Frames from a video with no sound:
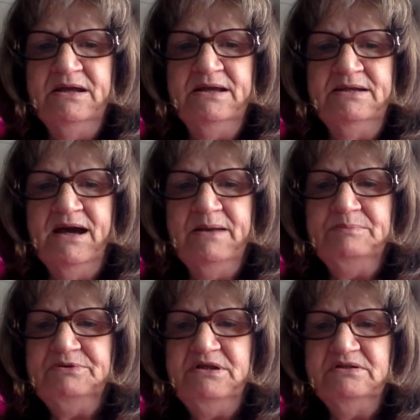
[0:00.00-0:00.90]
And I
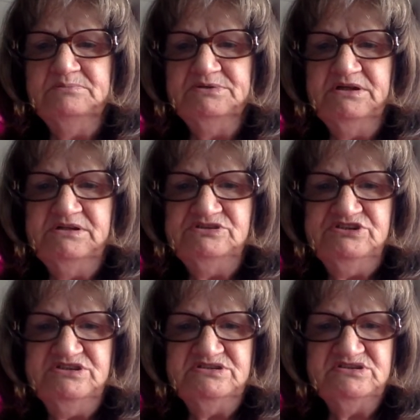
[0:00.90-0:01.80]
plead the blood of
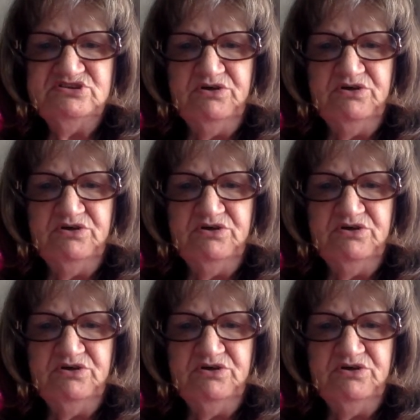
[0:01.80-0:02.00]
Jesus